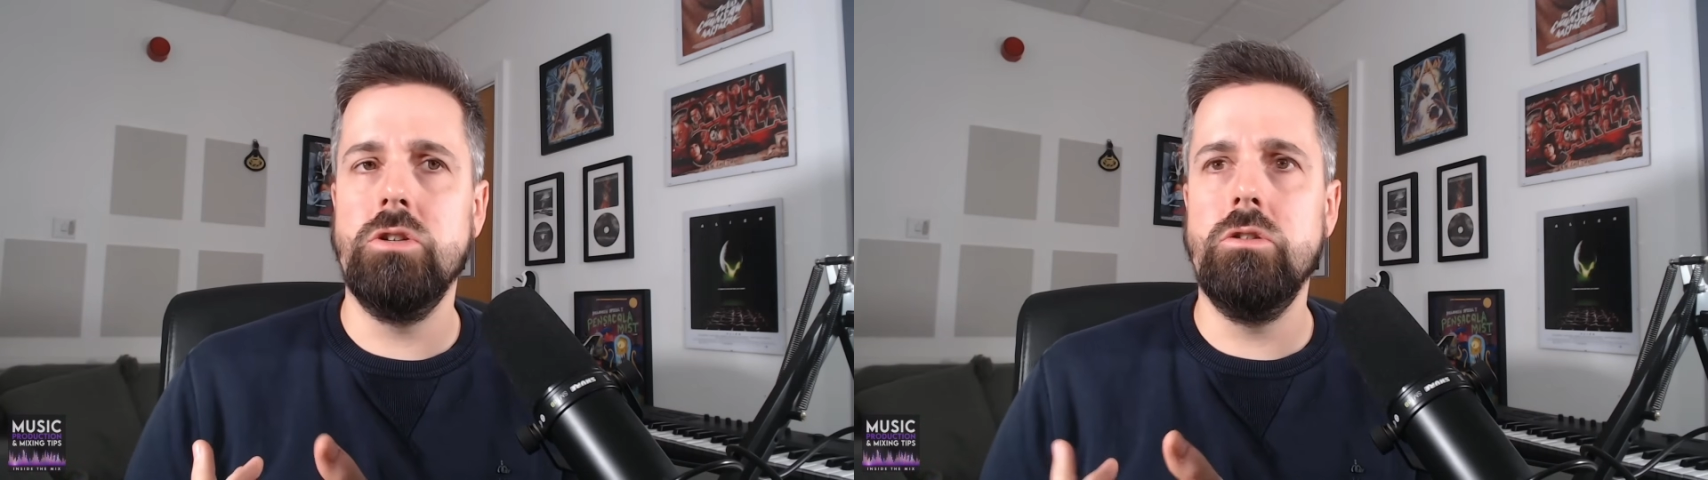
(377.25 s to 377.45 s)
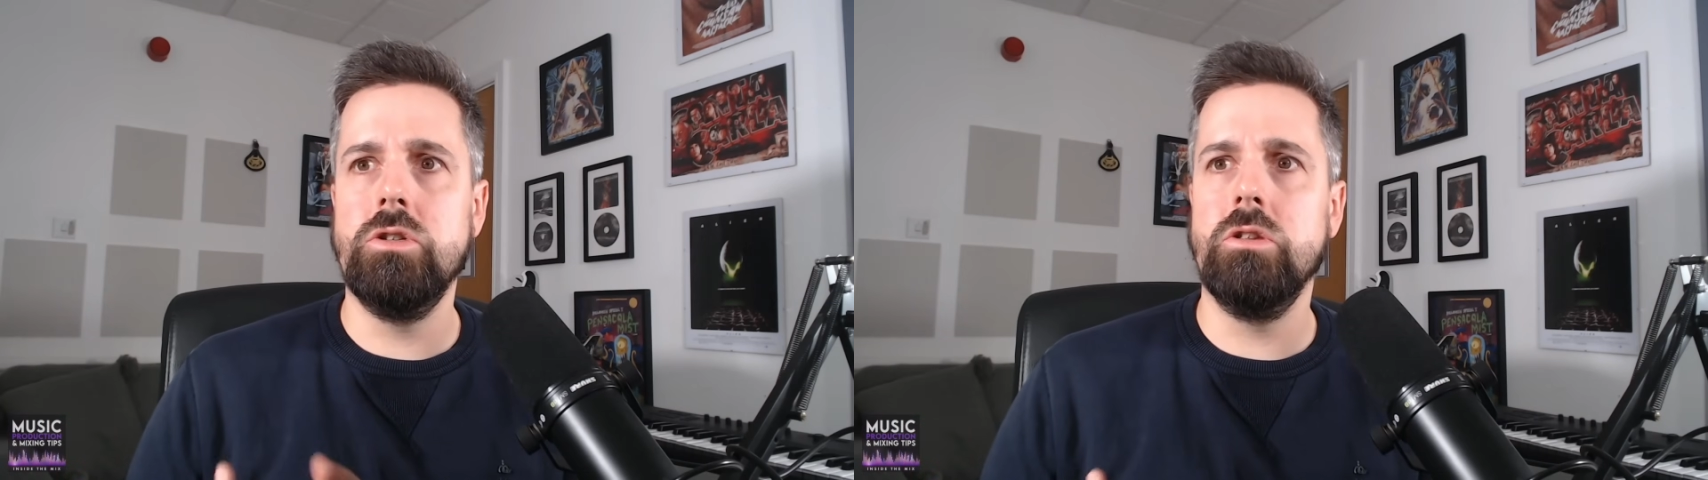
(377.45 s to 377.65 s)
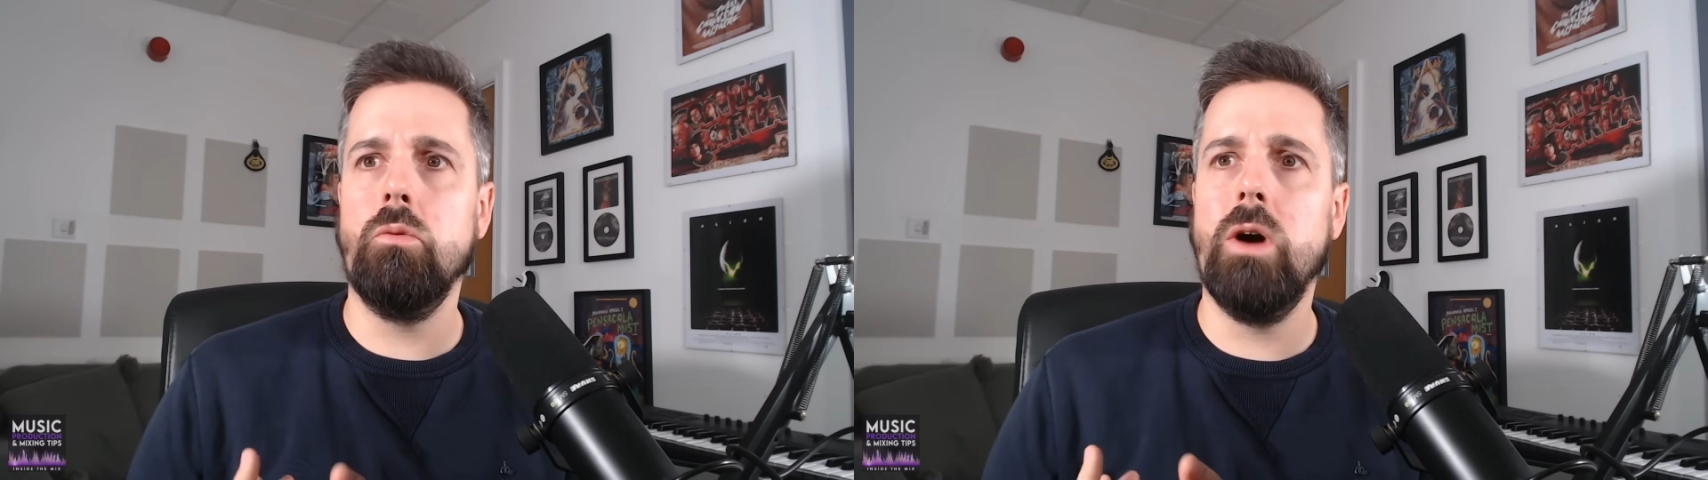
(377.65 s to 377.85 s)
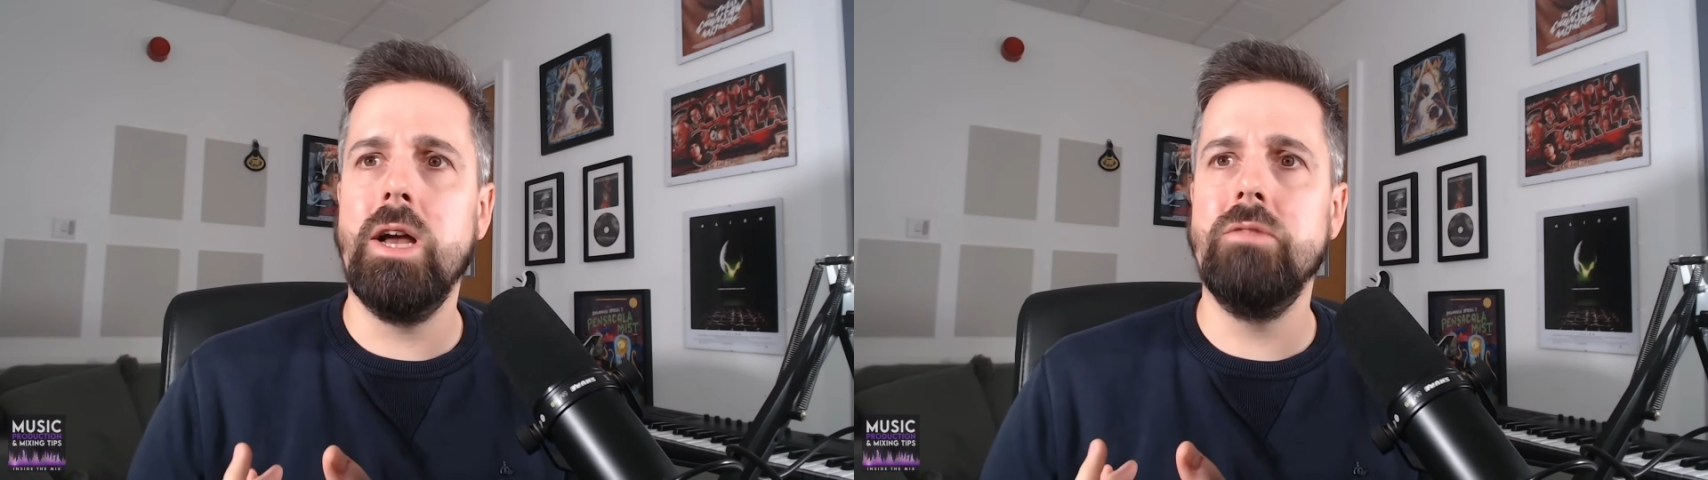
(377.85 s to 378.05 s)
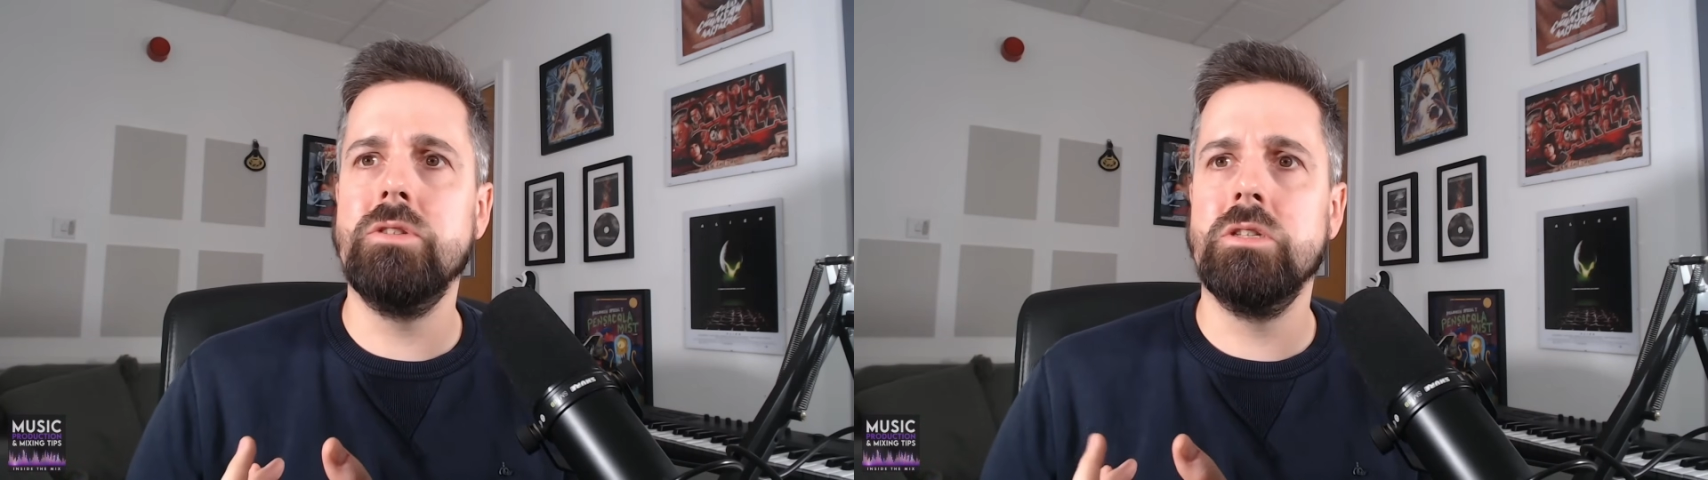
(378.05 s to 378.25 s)
using the
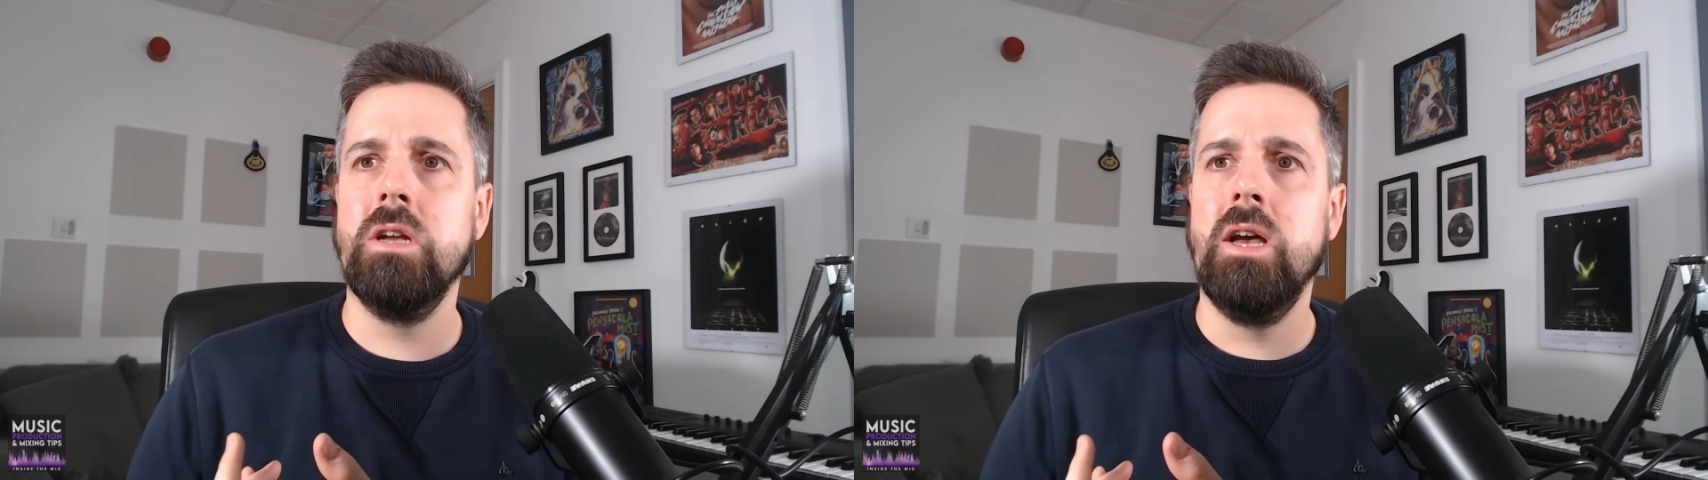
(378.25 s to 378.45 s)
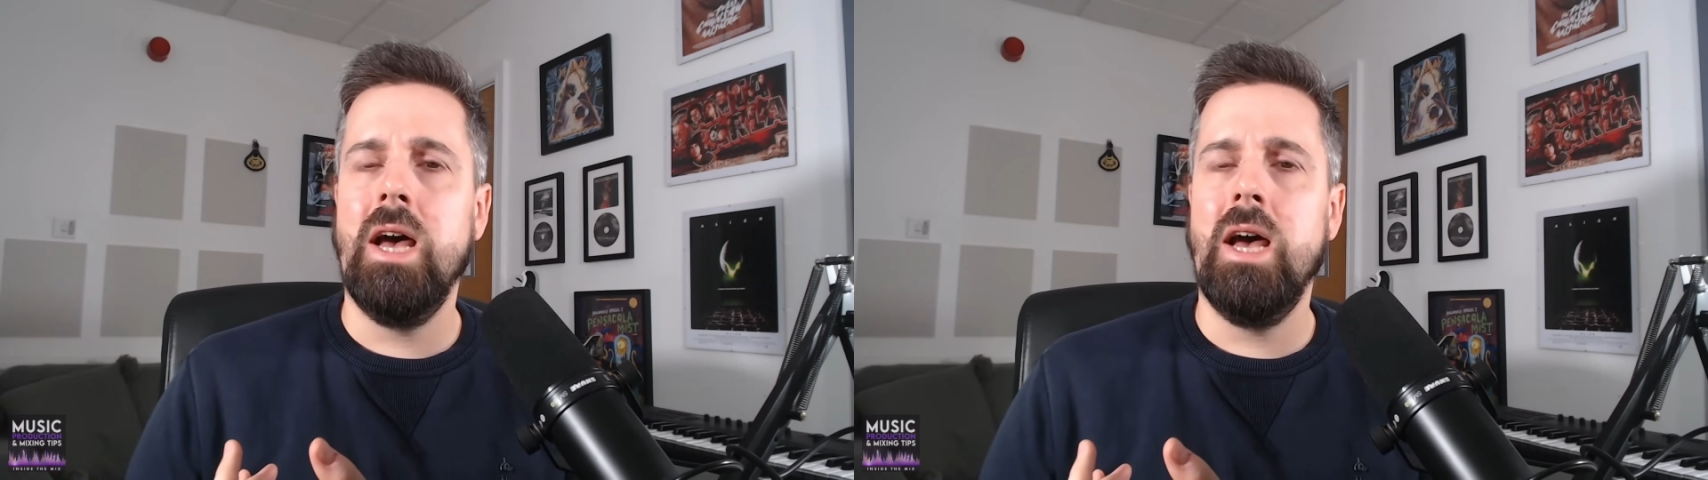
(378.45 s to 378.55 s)
Waves